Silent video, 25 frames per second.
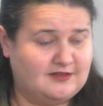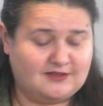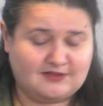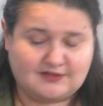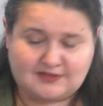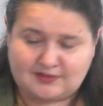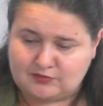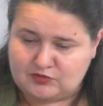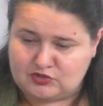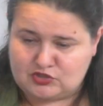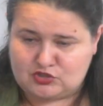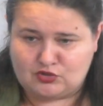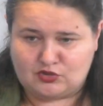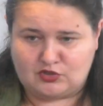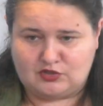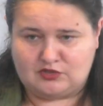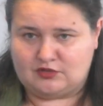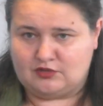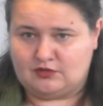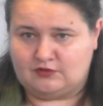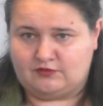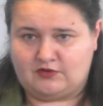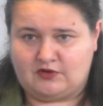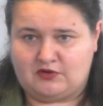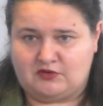The
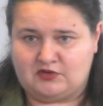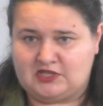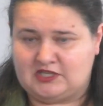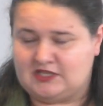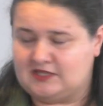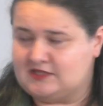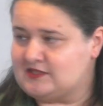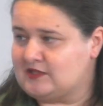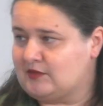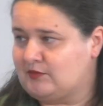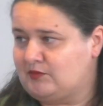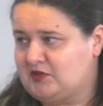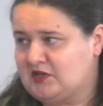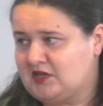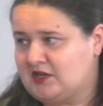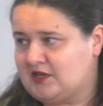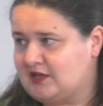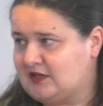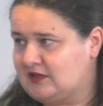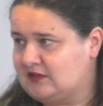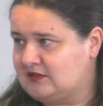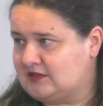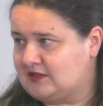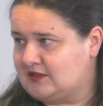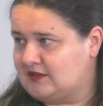majority of our kids are
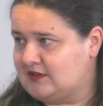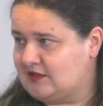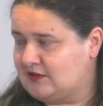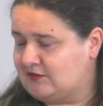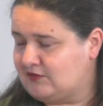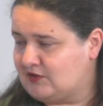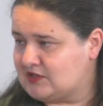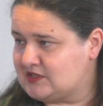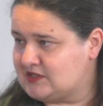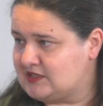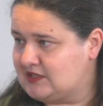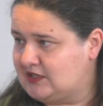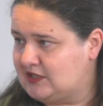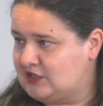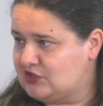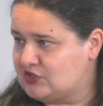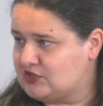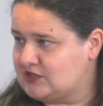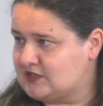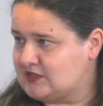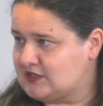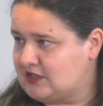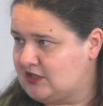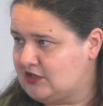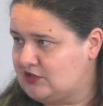behind in their
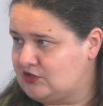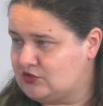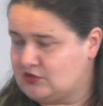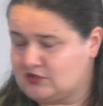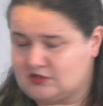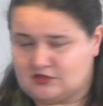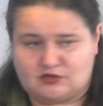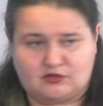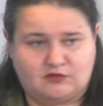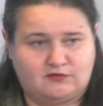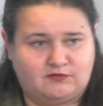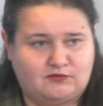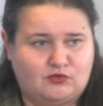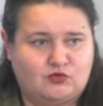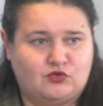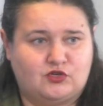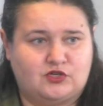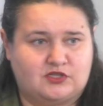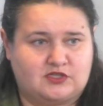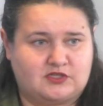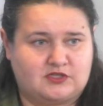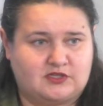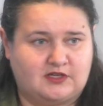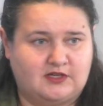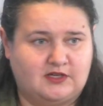vaccination schedules, of
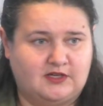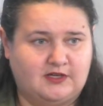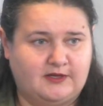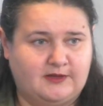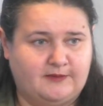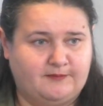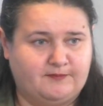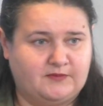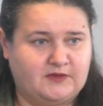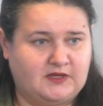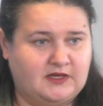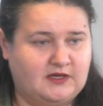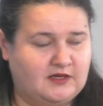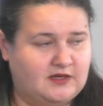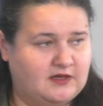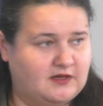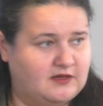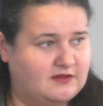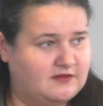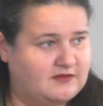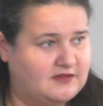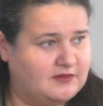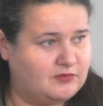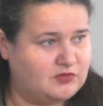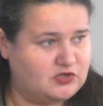course. Uh,
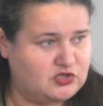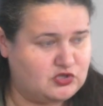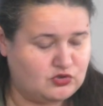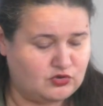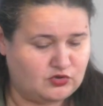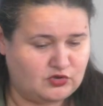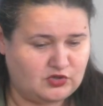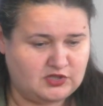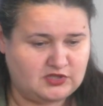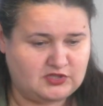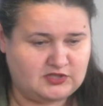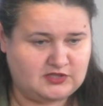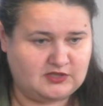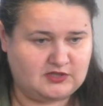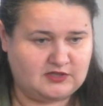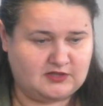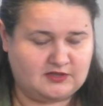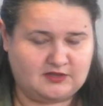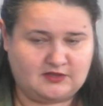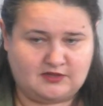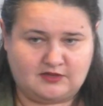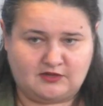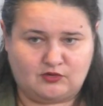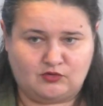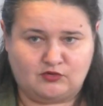the
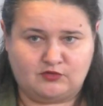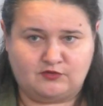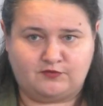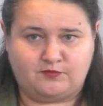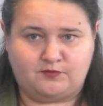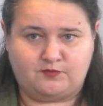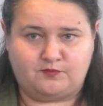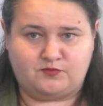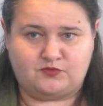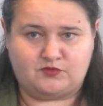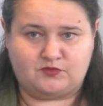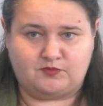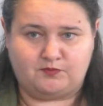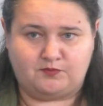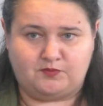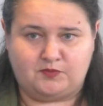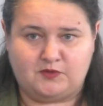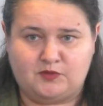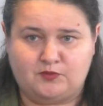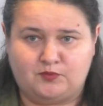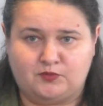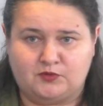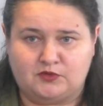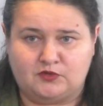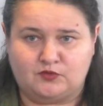majority uh, of
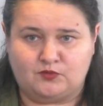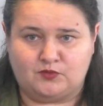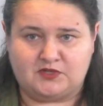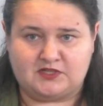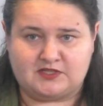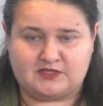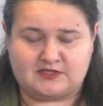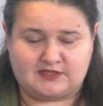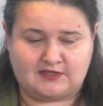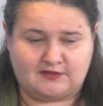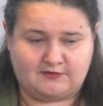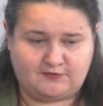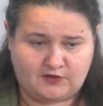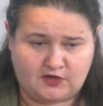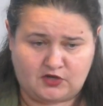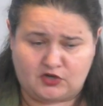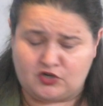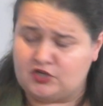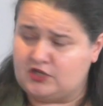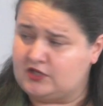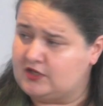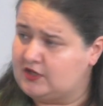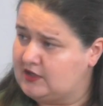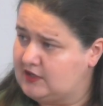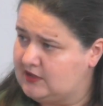people with
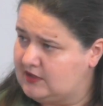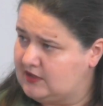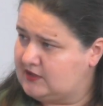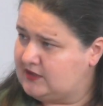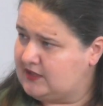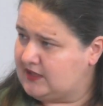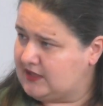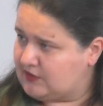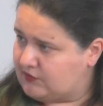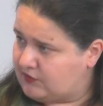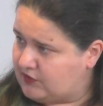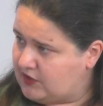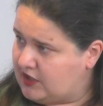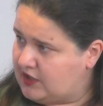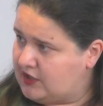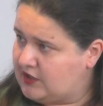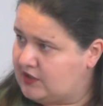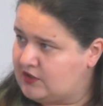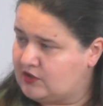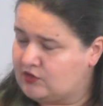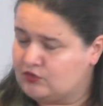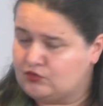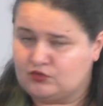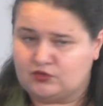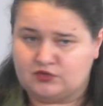very like
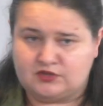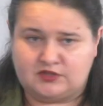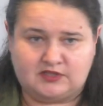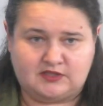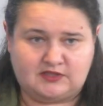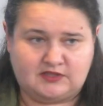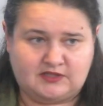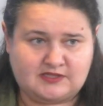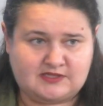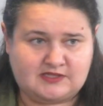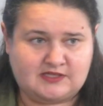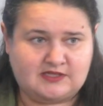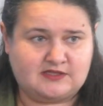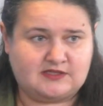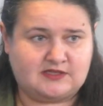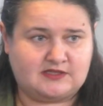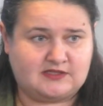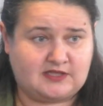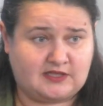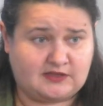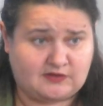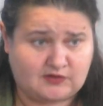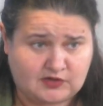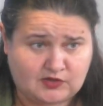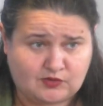rare or the diseases
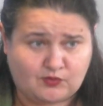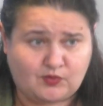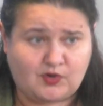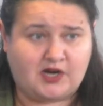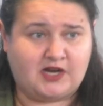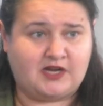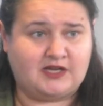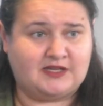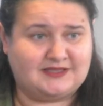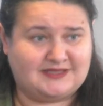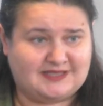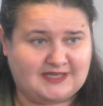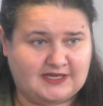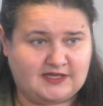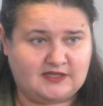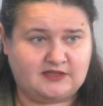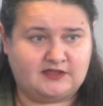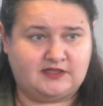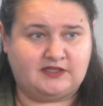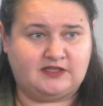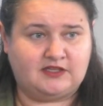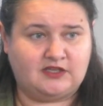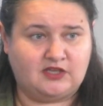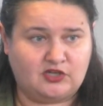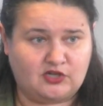that require
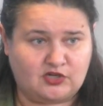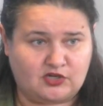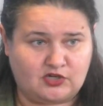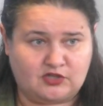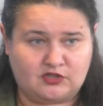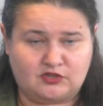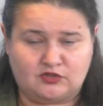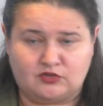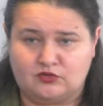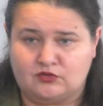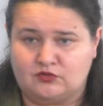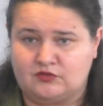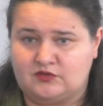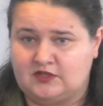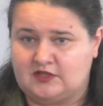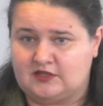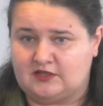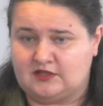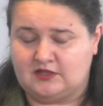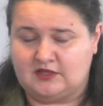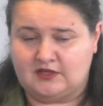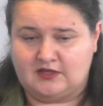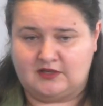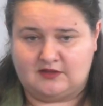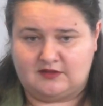daily care, you know,
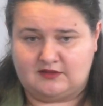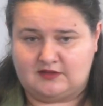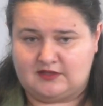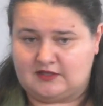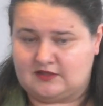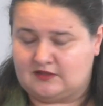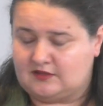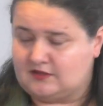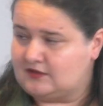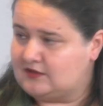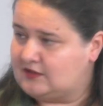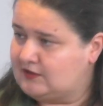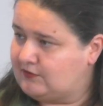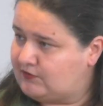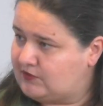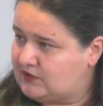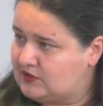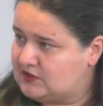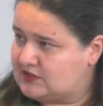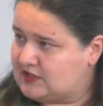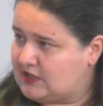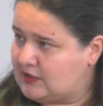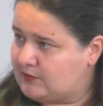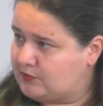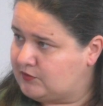the, the
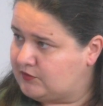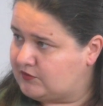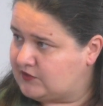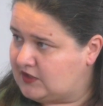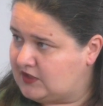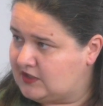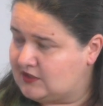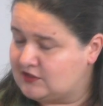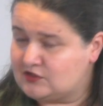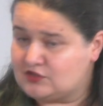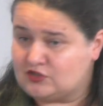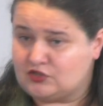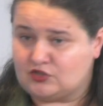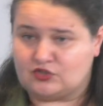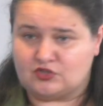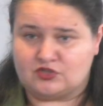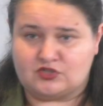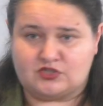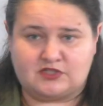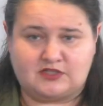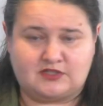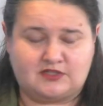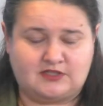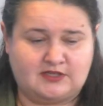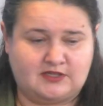different type of
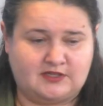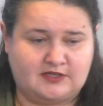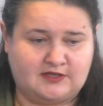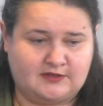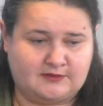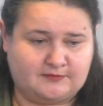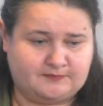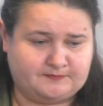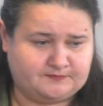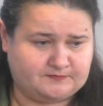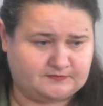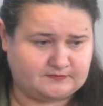cancers, the